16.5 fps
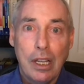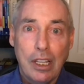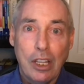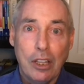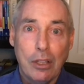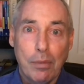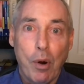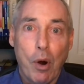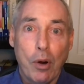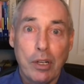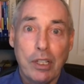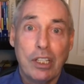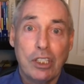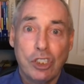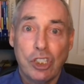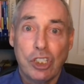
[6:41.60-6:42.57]
than the party
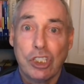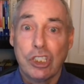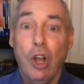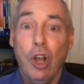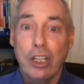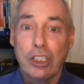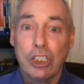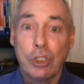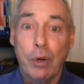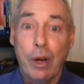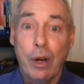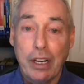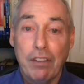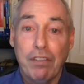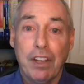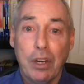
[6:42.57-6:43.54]
that's just lost
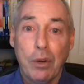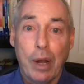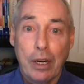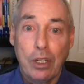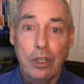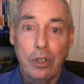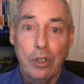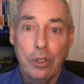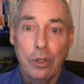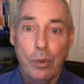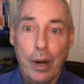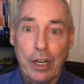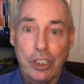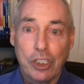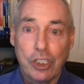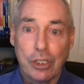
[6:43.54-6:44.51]
trying to figure out a new
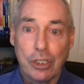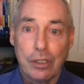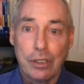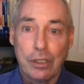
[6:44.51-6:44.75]
direction.